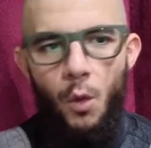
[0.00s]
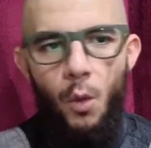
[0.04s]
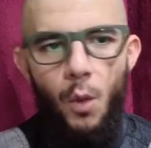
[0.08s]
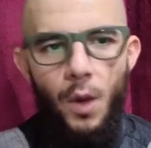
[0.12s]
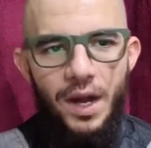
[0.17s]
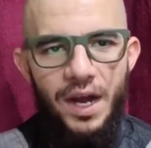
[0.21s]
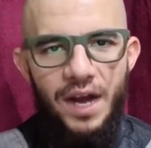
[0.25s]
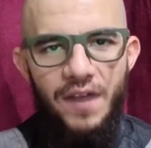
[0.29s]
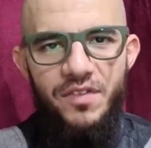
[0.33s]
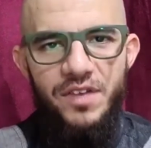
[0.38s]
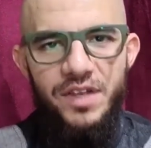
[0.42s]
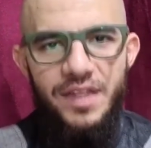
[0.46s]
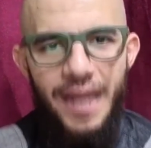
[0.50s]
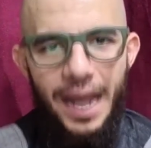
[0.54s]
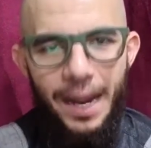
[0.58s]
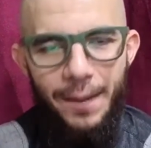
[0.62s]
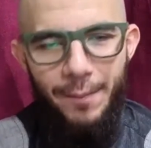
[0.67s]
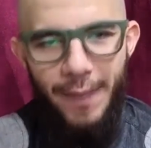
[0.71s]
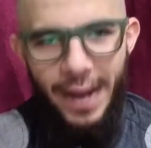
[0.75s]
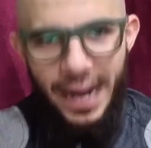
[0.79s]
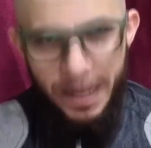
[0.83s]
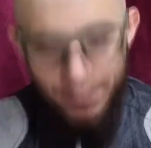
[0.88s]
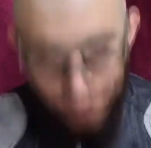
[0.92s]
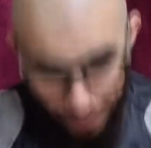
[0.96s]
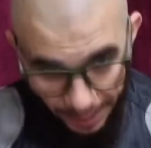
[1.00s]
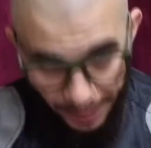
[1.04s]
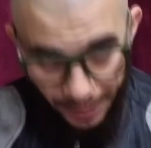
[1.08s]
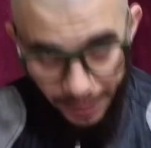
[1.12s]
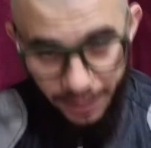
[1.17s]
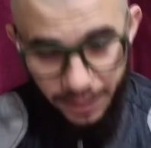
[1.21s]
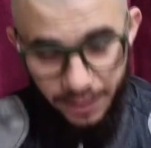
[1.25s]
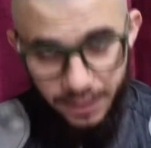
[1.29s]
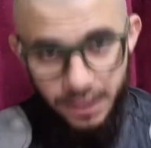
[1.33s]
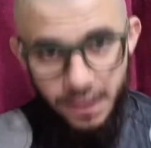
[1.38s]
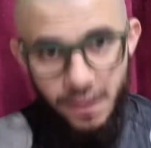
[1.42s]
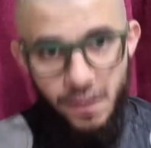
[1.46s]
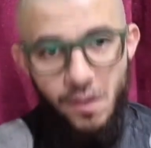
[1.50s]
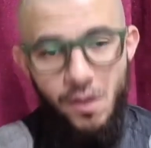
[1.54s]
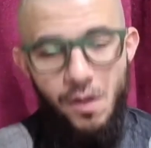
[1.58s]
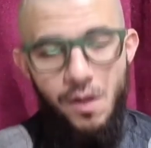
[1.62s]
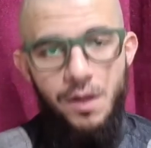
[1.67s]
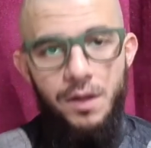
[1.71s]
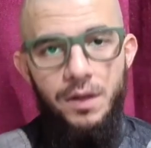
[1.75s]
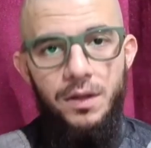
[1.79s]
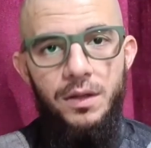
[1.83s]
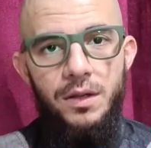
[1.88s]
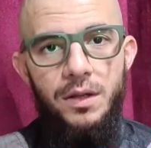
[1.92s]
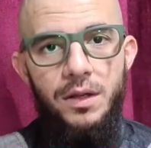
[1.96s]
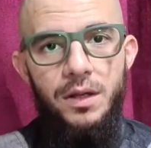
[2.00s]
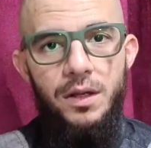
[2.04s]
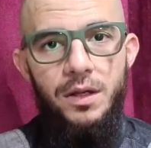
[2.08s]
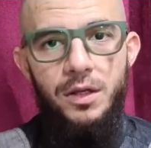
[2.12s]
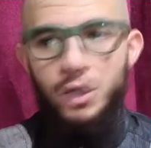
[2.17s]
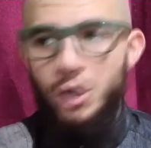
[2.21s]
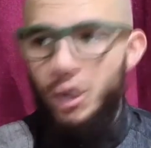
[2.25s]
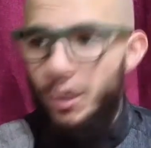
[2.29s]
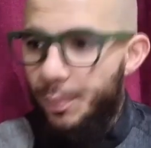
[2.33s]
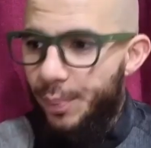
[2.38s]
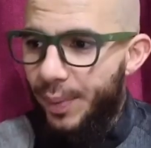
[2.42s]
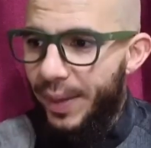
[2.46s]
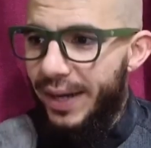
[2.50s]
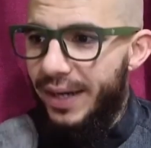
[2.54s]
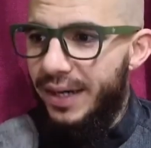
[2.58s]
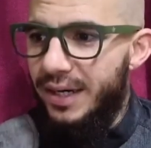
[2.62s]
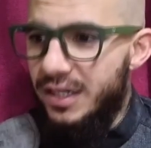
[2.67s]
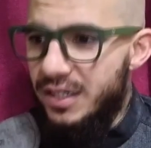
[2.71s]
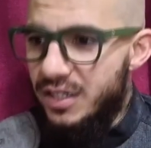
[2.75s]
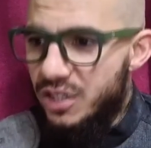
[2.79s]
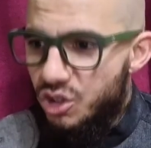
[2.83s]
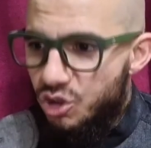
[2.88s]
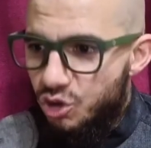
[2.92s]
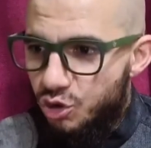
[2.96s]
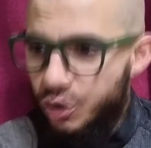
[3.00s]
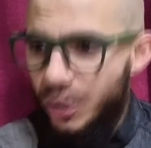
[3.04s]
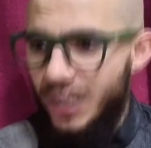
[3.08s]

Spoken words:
Whatever that may be, your parents,